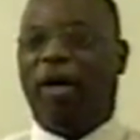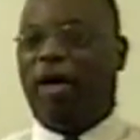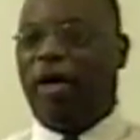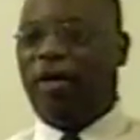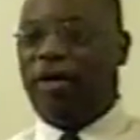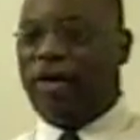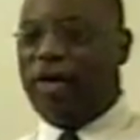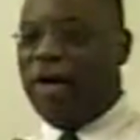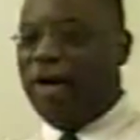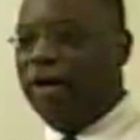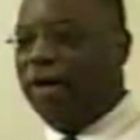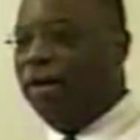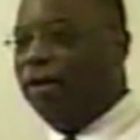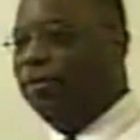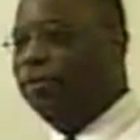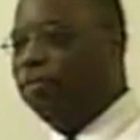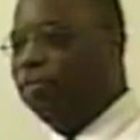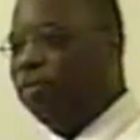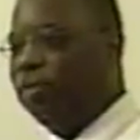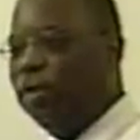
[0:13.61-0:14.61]
And
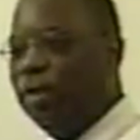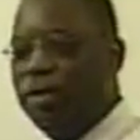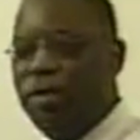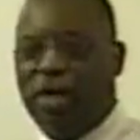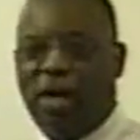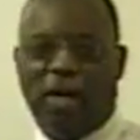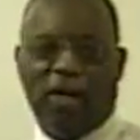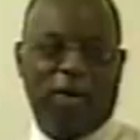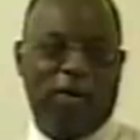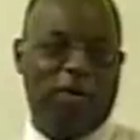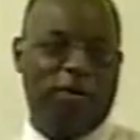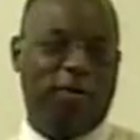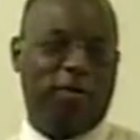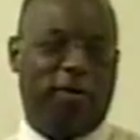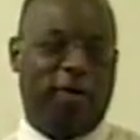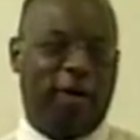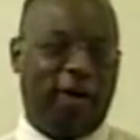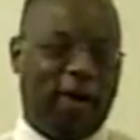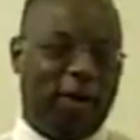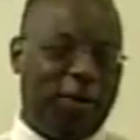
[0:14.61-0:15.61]
Donna, Donald,
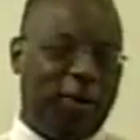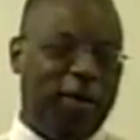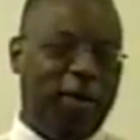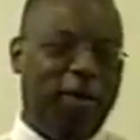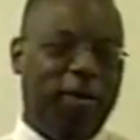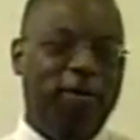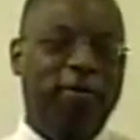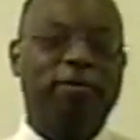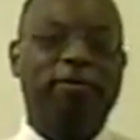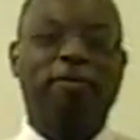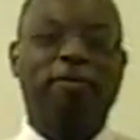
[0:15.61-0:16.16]
Larry.